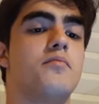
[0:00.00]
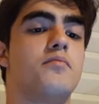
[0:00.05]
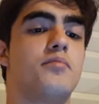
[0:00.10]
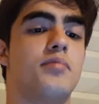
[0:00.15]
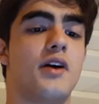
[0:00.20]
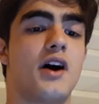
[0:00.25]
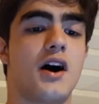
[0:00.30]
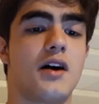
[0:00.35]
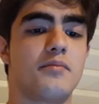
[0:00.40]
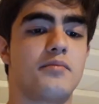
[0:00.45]

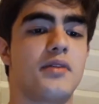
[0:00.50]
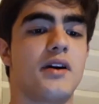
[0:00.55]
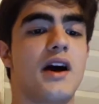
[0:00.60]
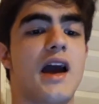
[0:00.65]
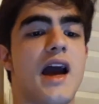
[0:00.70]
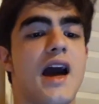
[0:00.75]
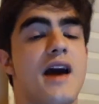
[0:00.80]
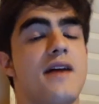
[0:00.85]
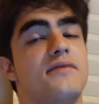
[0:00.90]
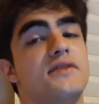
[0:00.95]
pump,
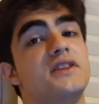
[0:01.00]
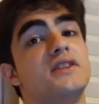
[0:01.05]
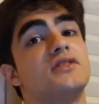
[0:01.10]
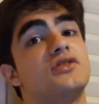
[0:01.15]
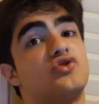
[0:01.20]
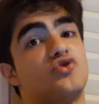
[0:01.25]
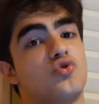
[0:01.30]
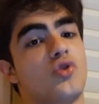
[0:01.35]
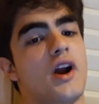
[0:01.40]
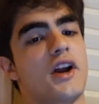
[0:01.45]
heavy,
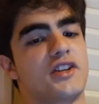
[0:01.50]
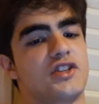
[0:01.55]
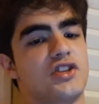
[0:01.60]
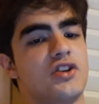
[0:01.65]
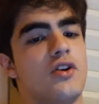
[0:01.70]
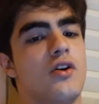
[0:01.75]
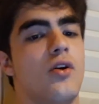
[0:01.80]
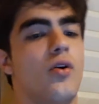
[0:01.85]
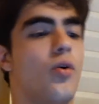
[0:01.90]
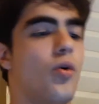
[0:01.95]

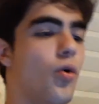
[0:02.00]
stretch,